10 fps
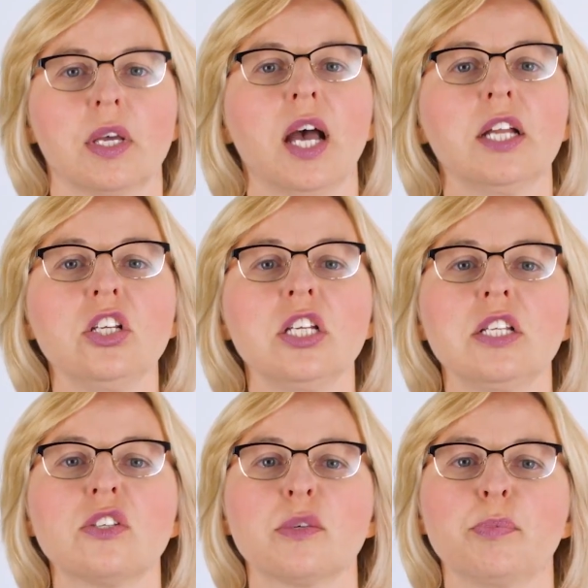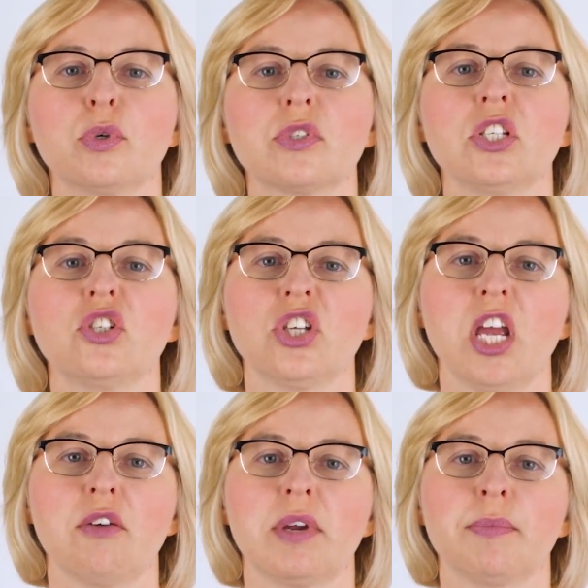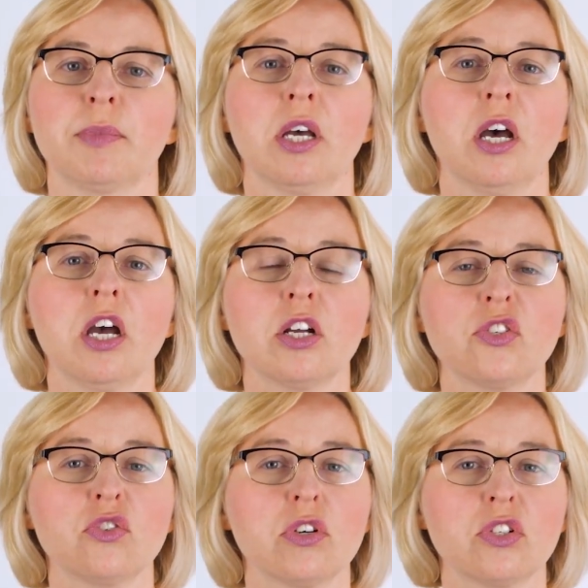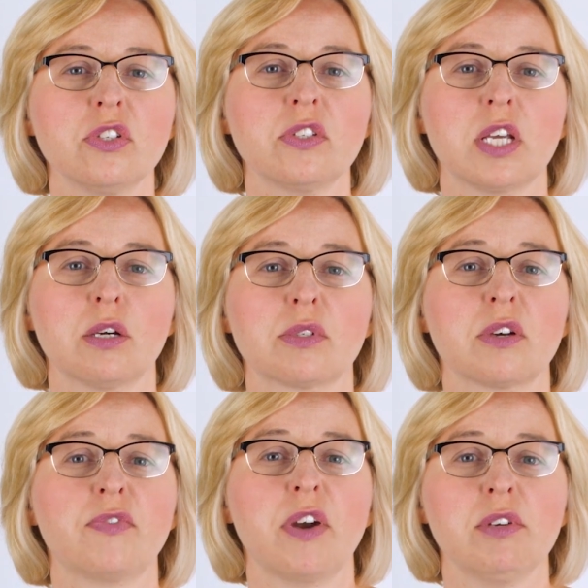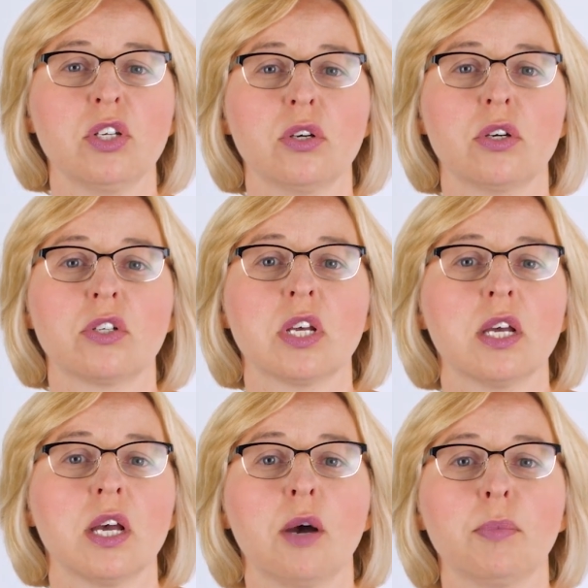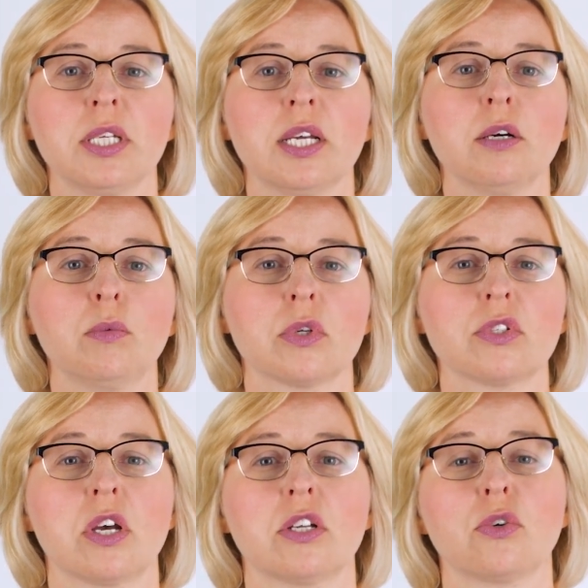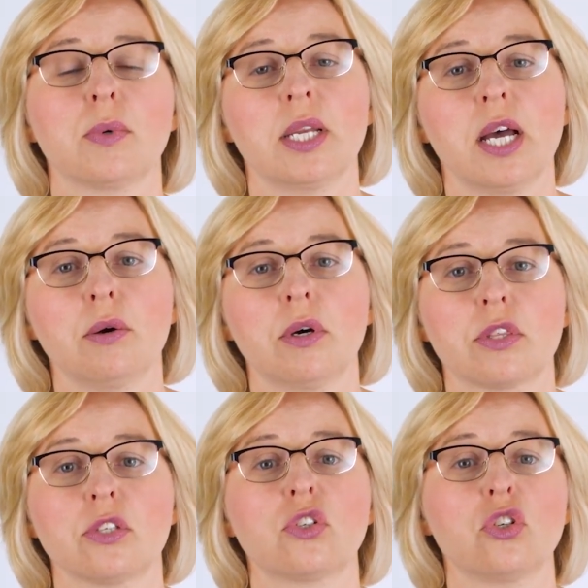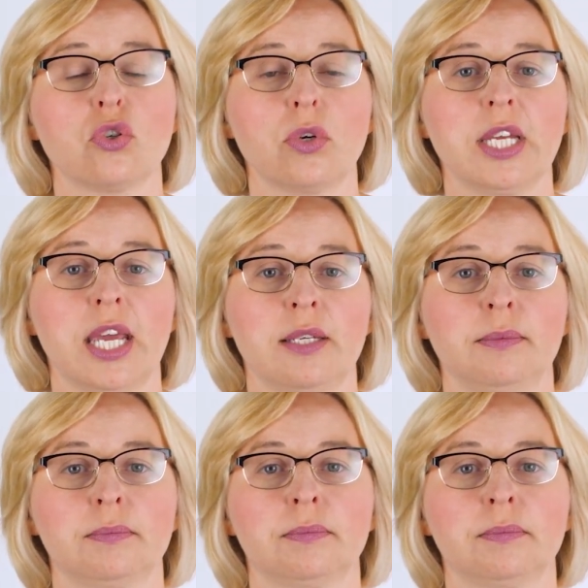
Annie needs support in sharing. Her construction skills are very good and we now want her to allow others to join in.